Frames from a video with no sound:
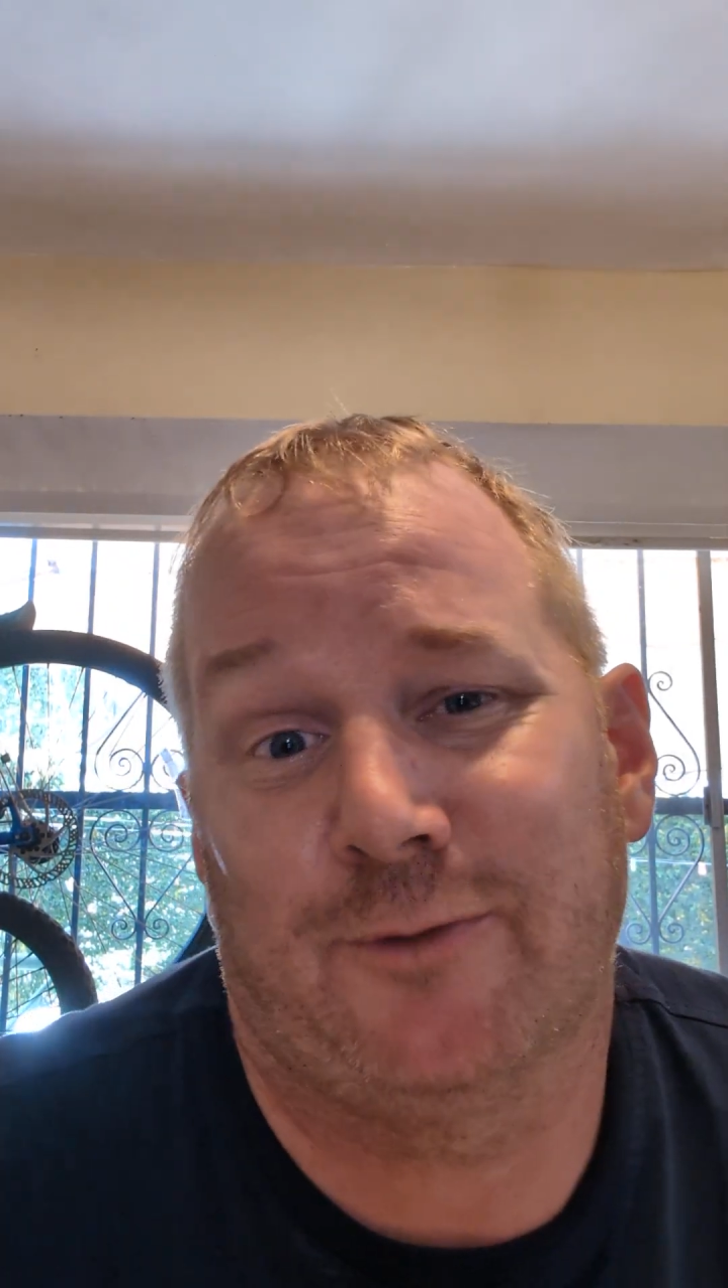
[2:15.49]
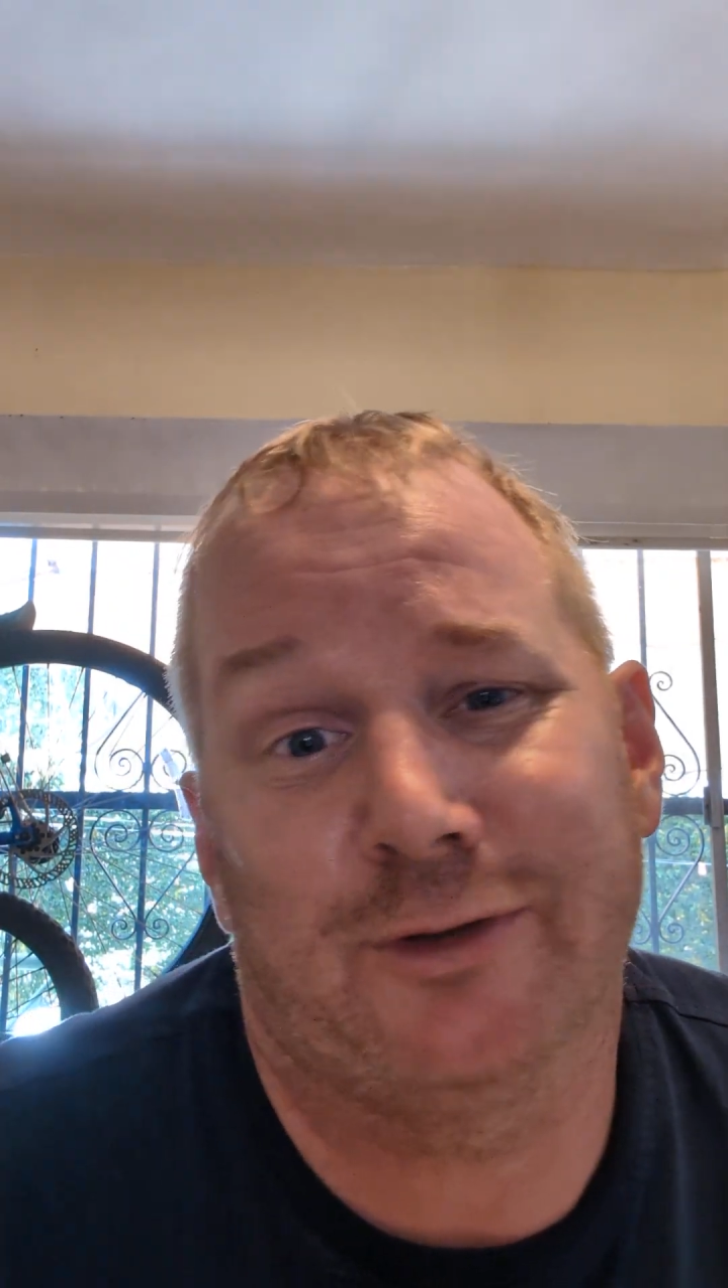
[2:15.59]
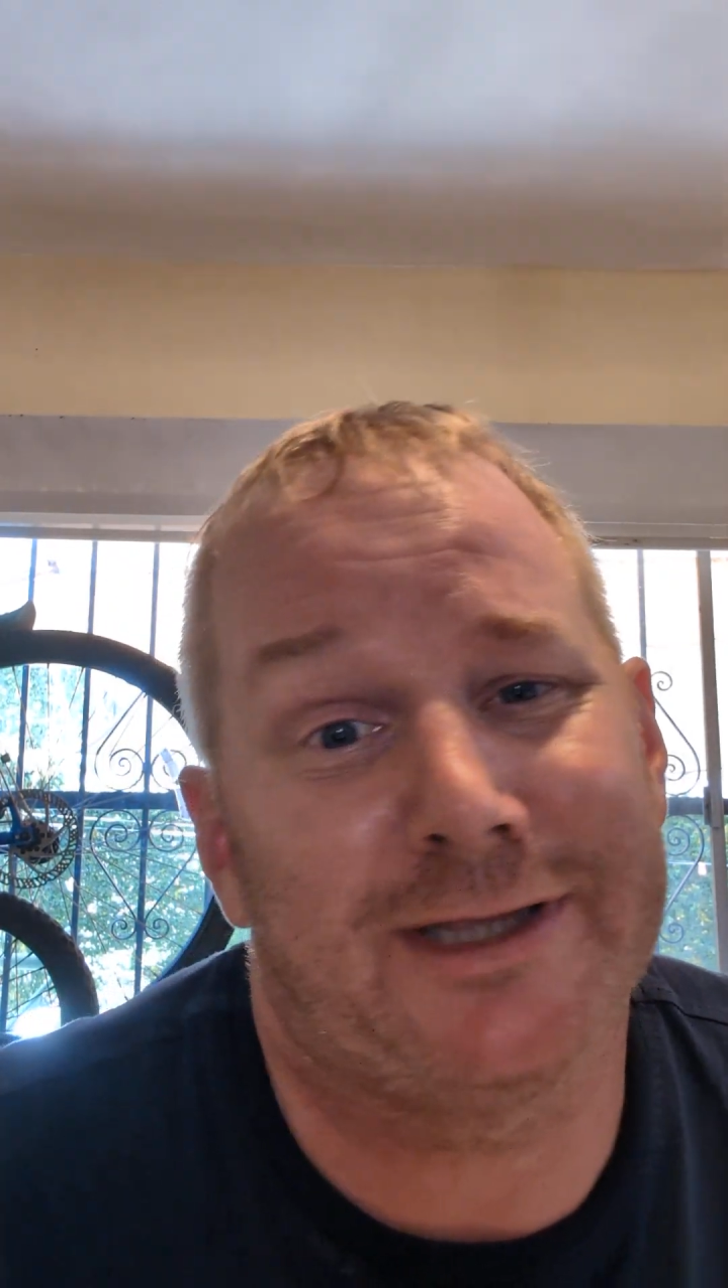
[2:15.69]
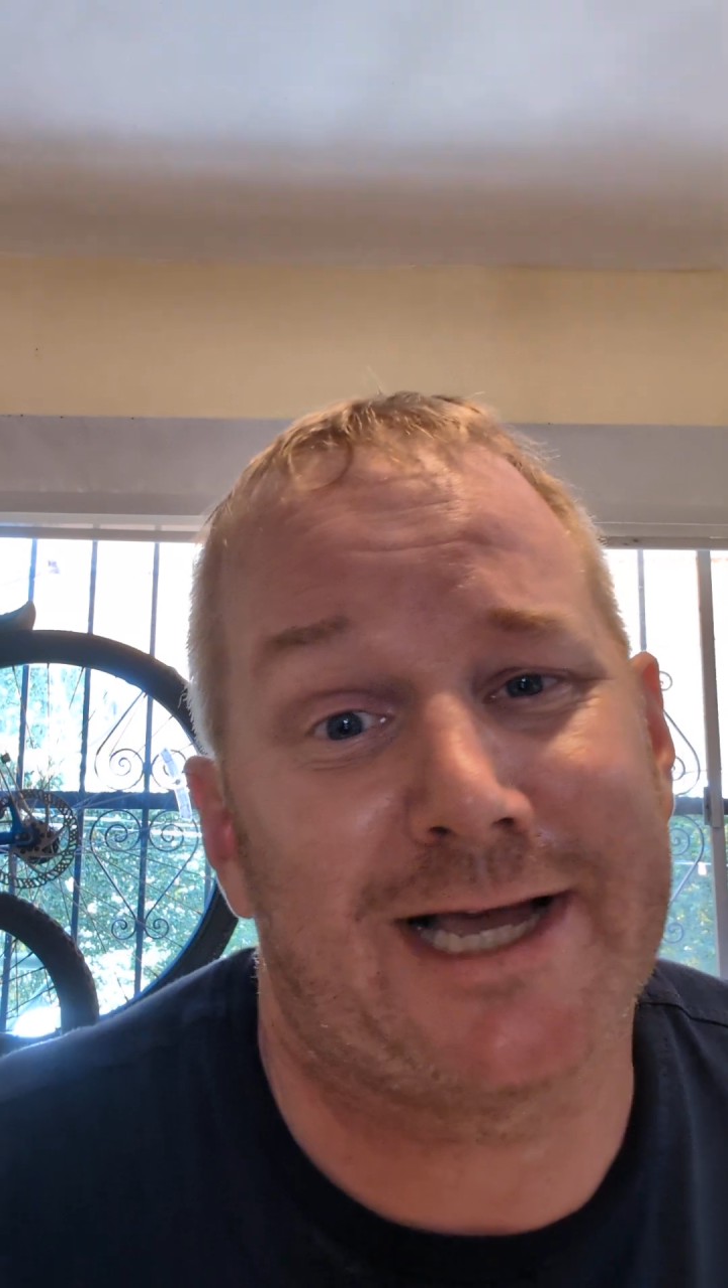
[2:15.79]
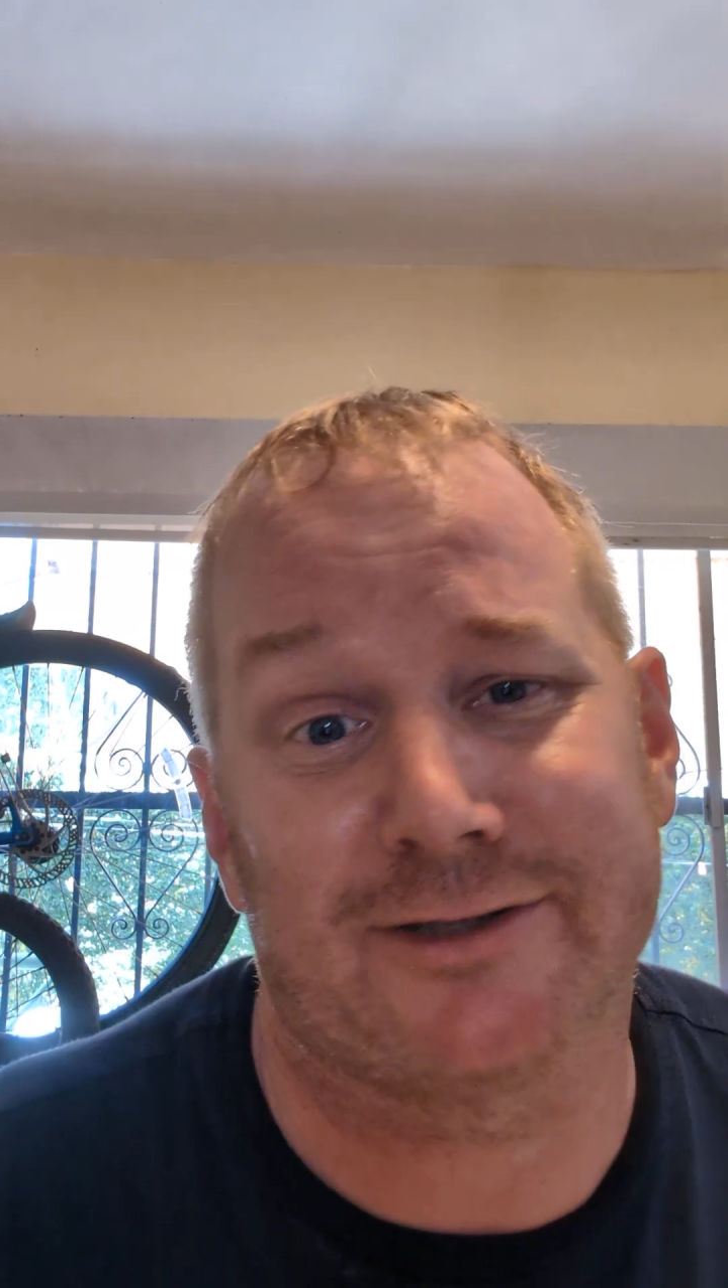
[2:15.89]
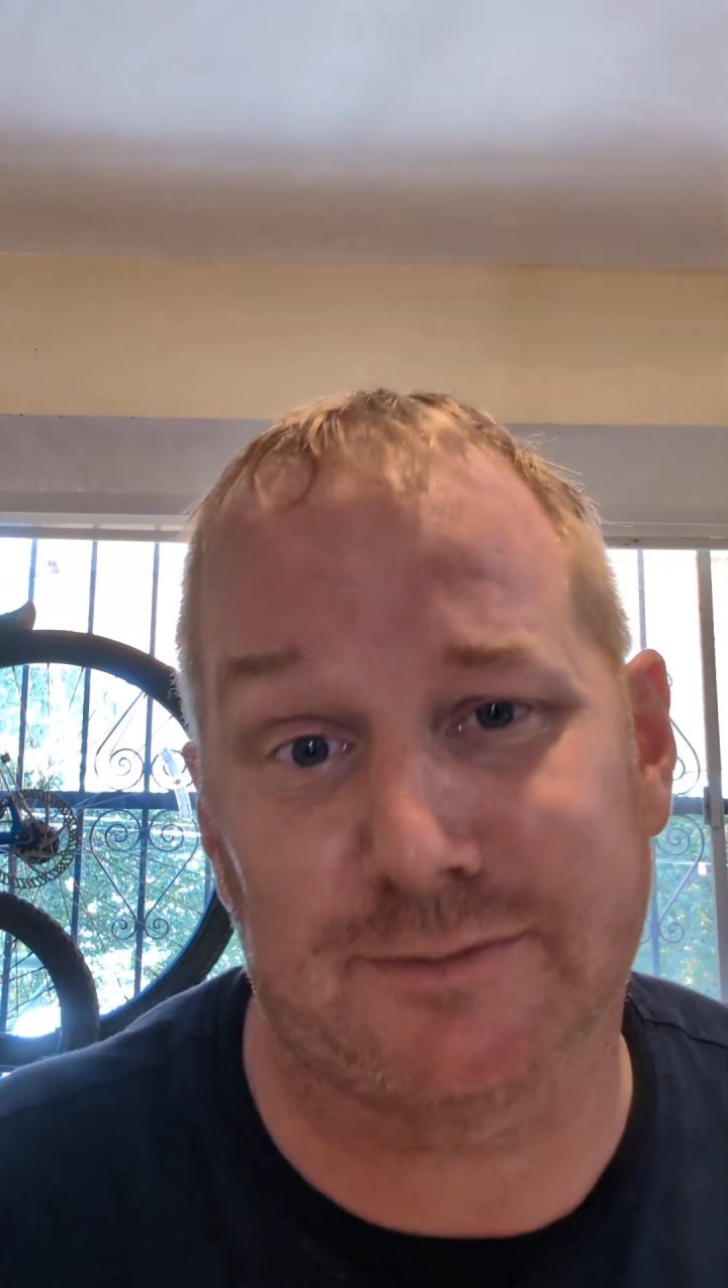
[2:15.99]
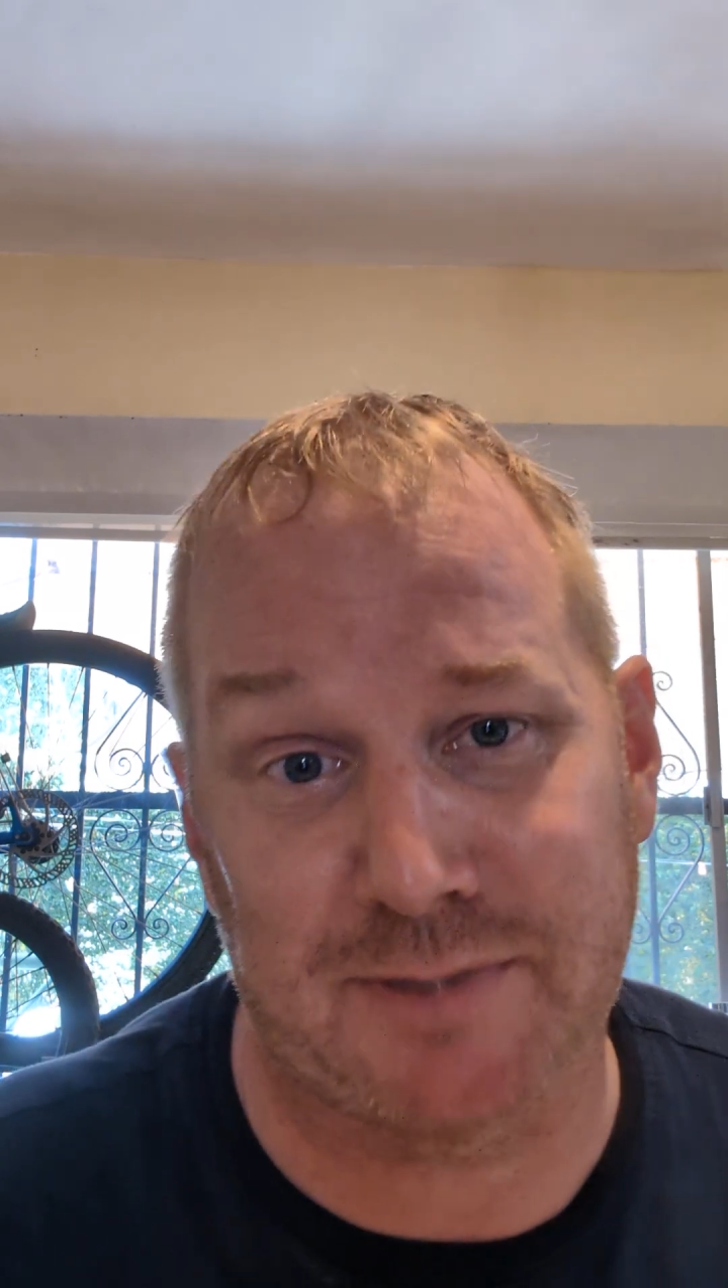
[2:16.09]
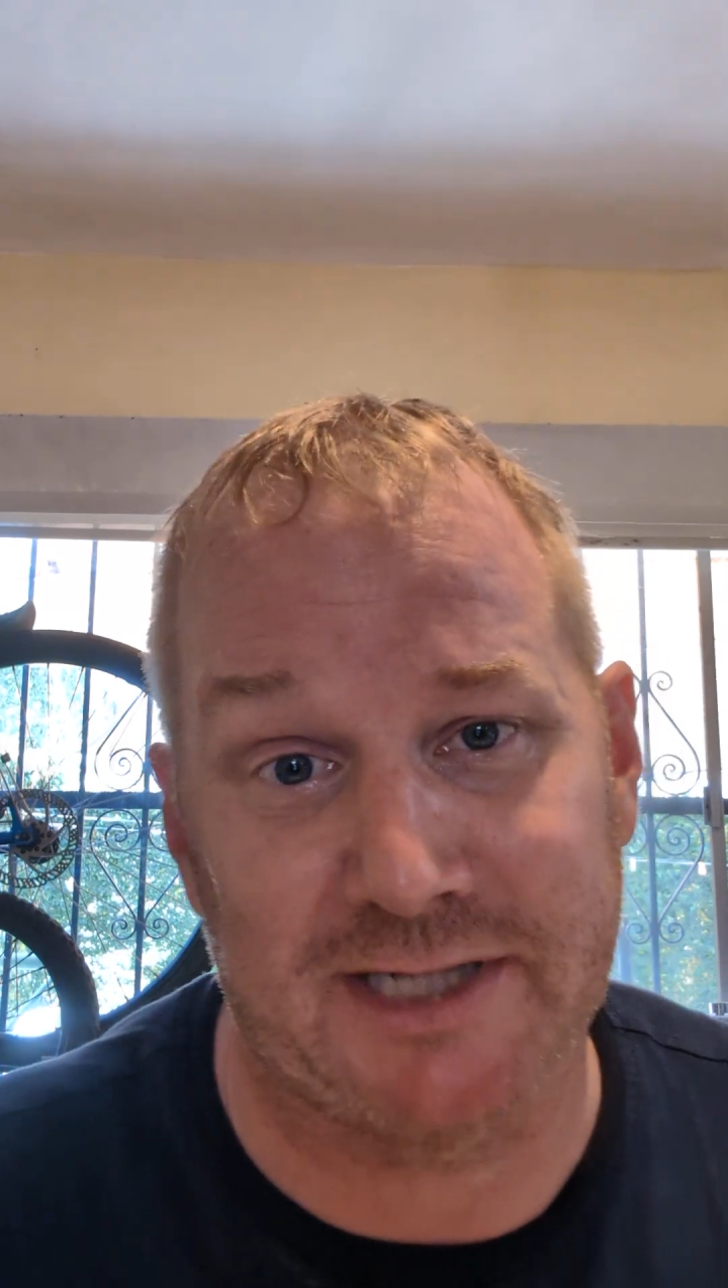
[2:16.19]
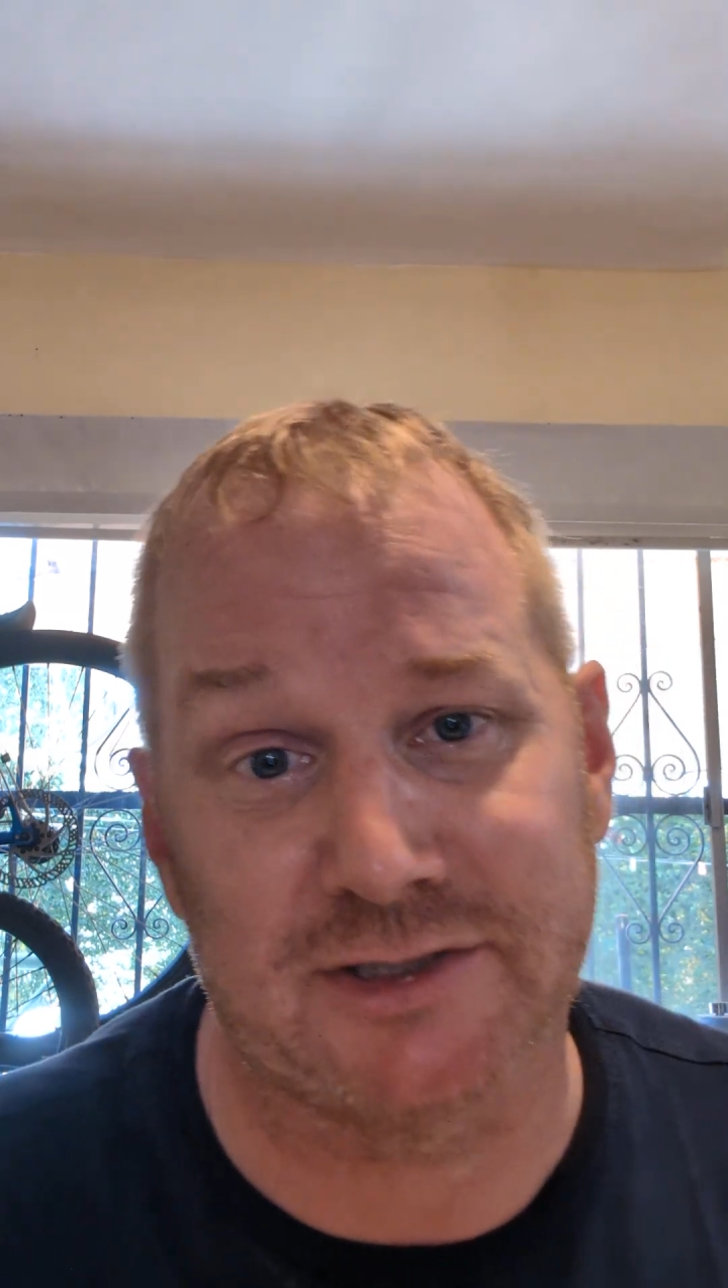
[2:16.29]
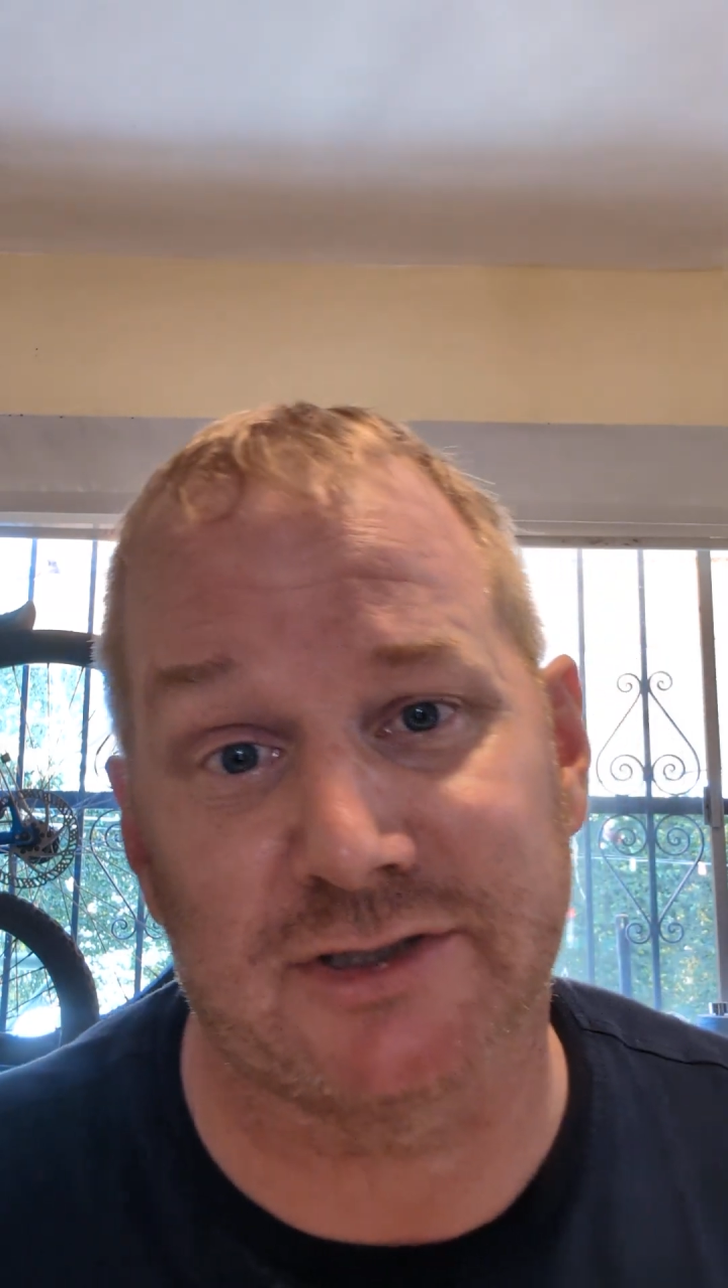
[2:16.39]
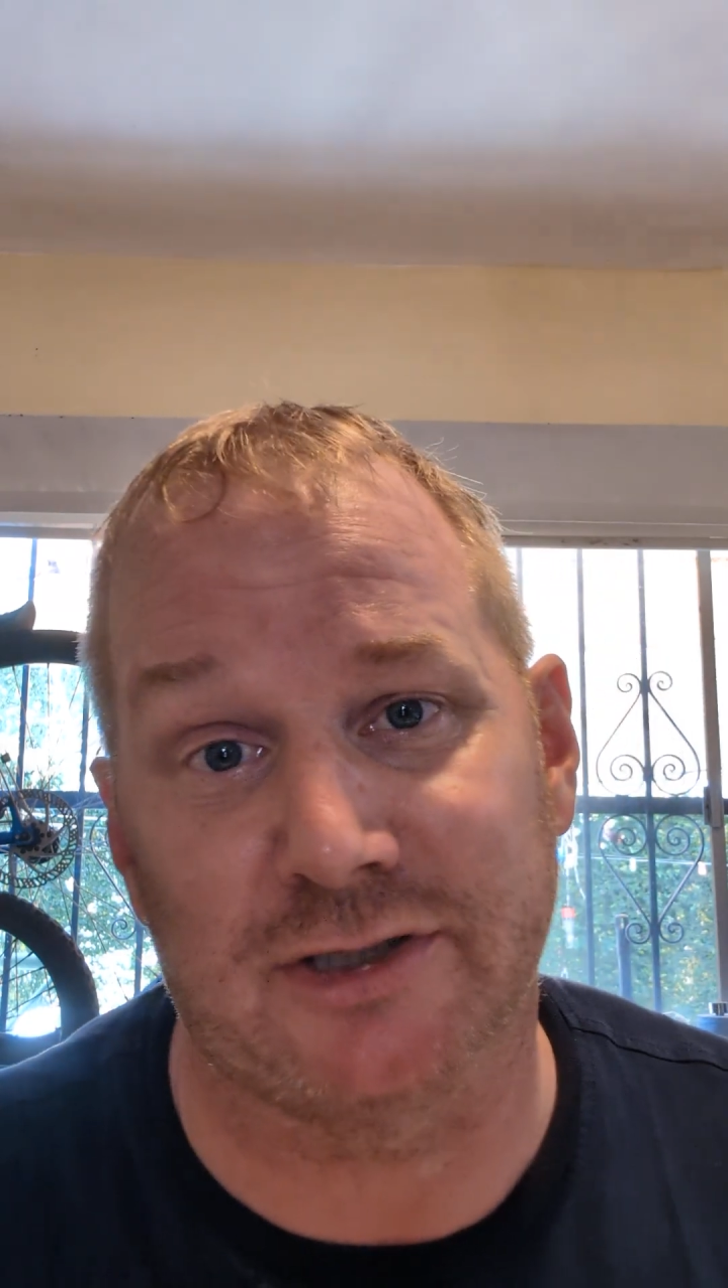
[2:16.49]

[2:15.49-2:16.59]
40,000 pesos